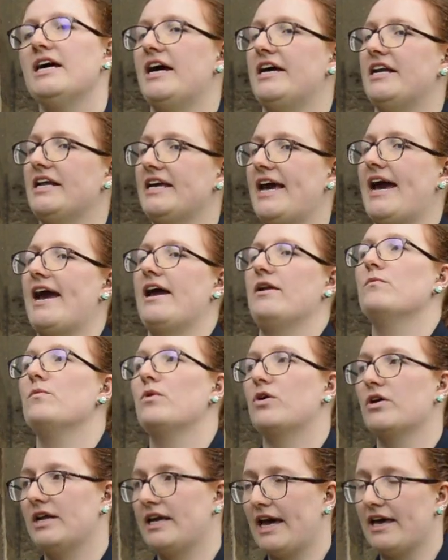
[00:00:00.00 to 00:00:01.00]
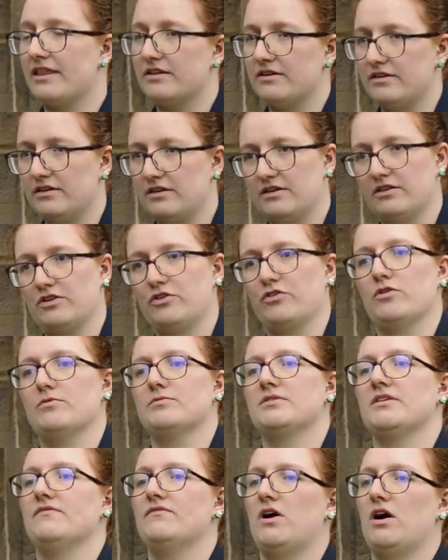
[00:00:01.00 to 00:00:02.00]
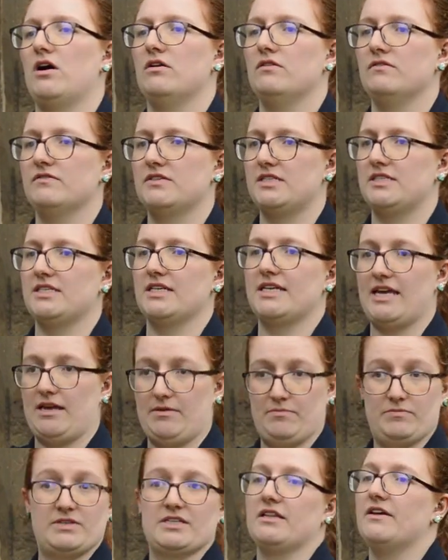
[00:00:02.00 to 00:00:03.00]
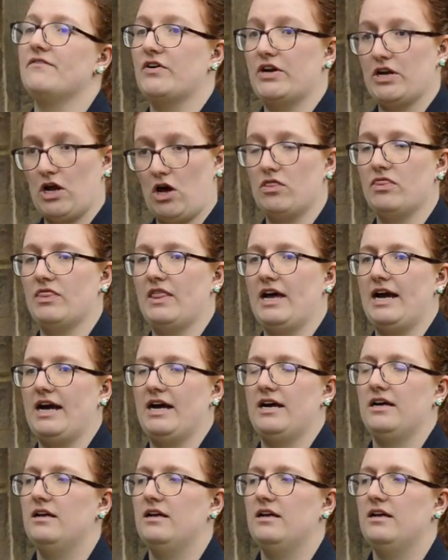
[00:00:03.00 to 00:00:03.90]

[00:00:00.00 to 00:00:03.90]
And again, we're going to get the groups involved to keep delivering on that.